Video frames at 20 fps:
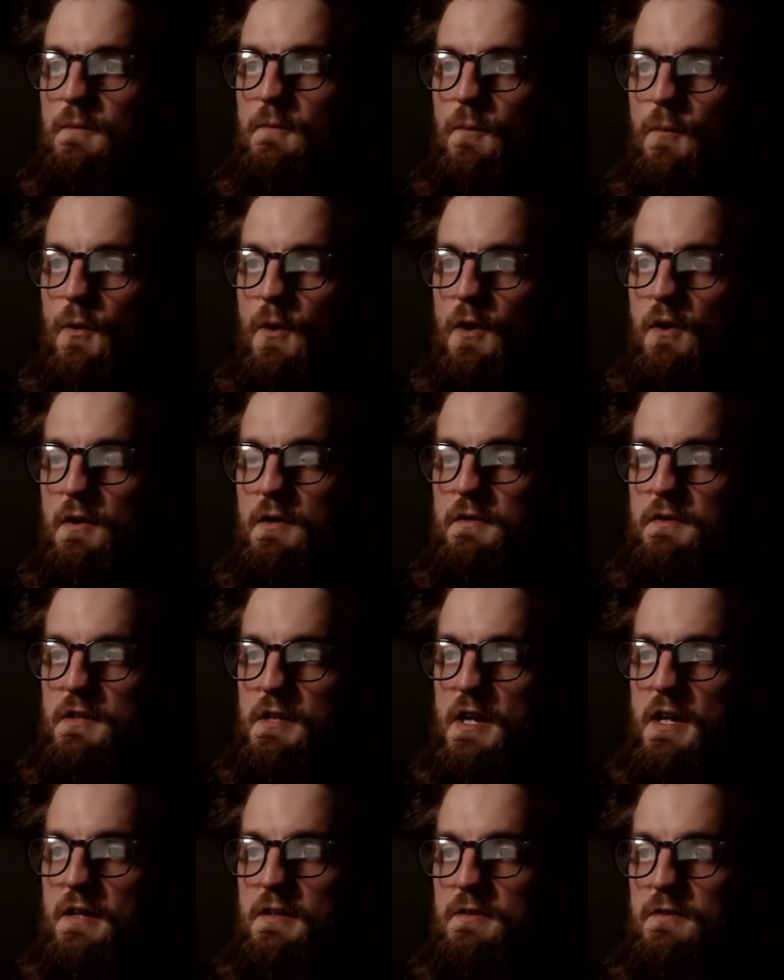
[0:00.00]
by the
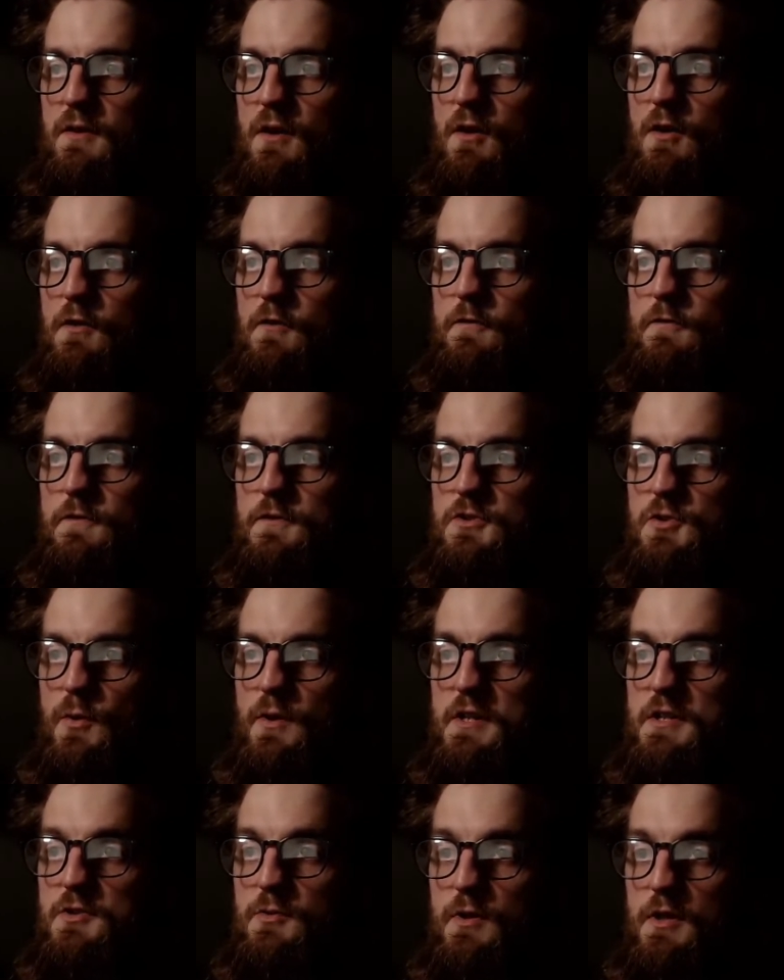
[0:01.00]
end of
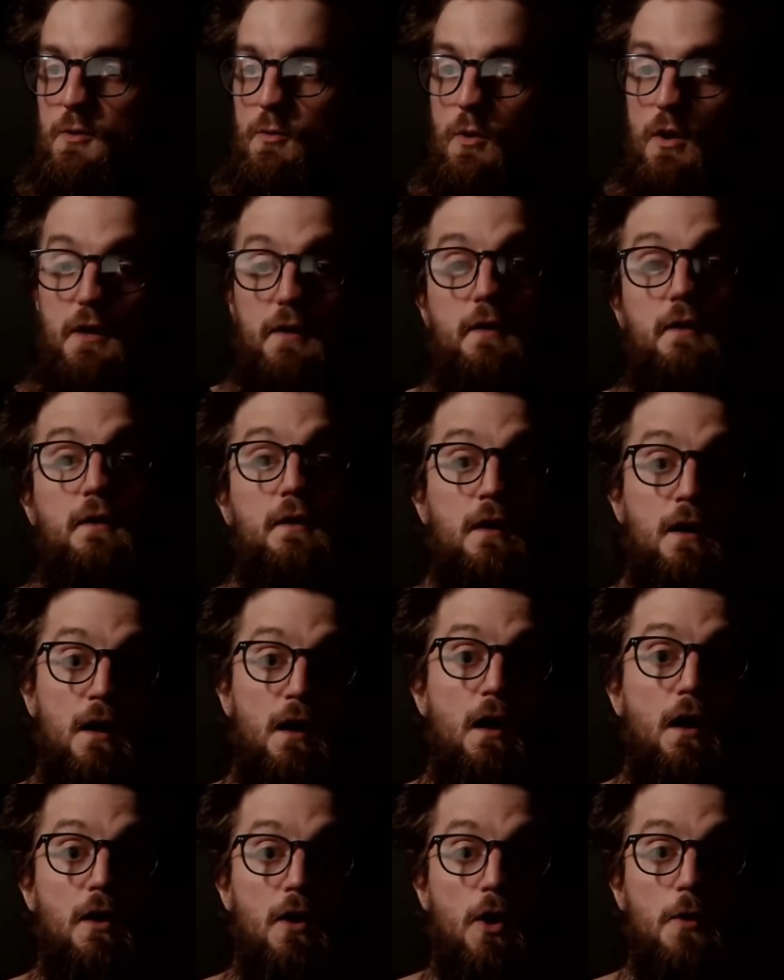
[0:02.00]
2021.
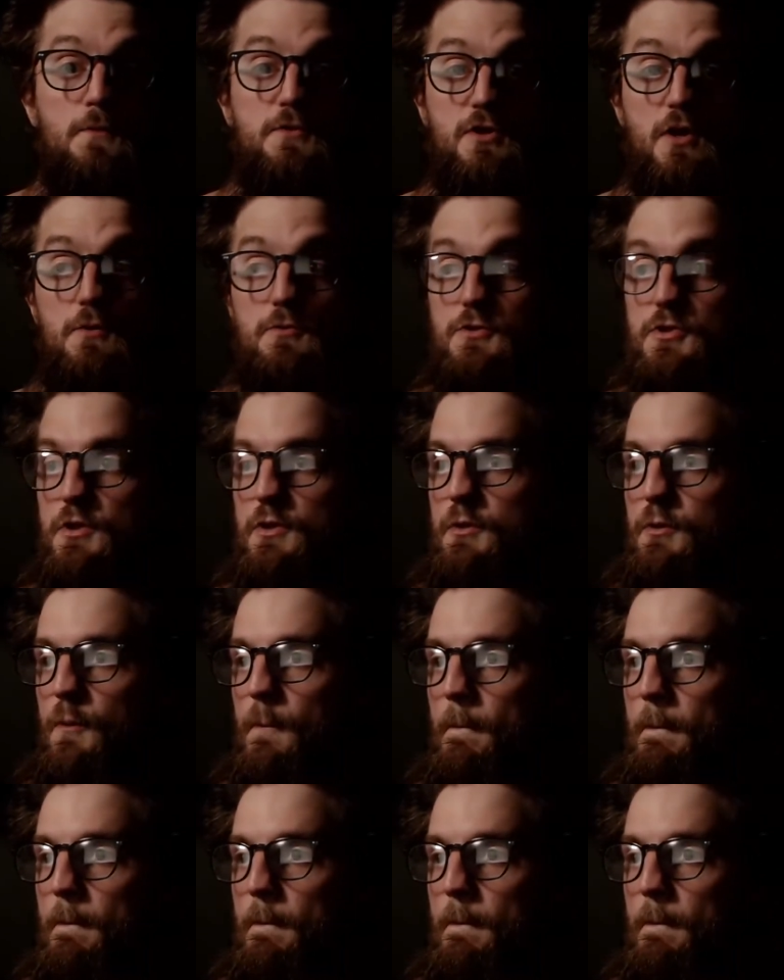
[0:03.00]
I hope so too.